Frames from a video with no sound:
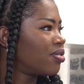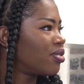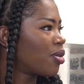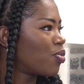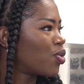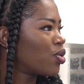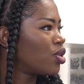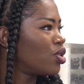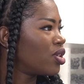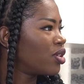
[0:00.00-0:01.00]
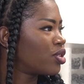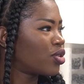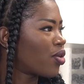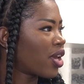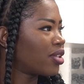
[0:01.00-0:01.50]
the more it's
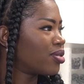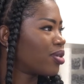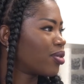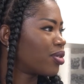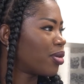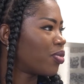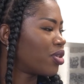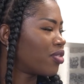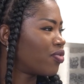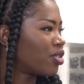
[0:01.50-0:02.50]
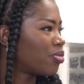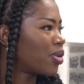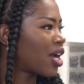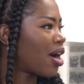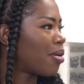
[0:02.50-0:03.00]
okay to talk to them on the phone and
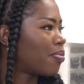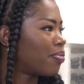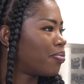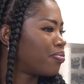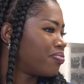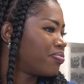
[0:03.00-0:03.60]
become